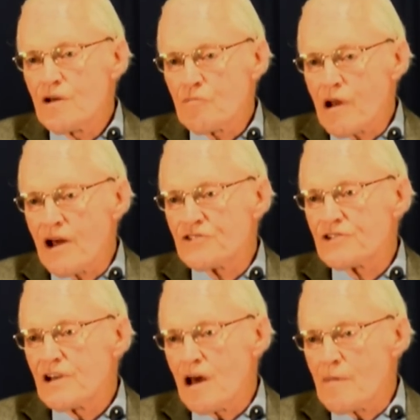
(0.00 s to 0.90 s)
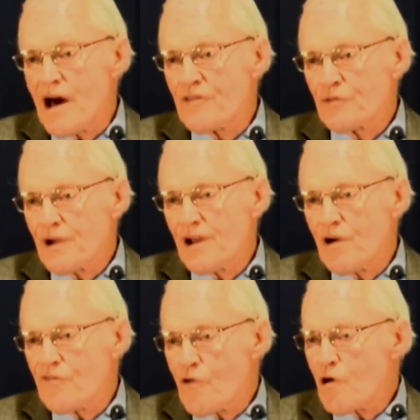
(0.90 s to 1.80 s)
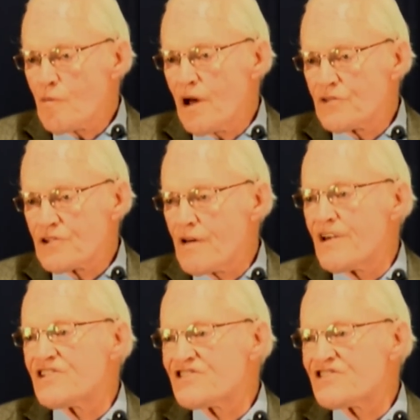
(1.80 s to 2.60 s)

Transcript: plus about three or four months of a,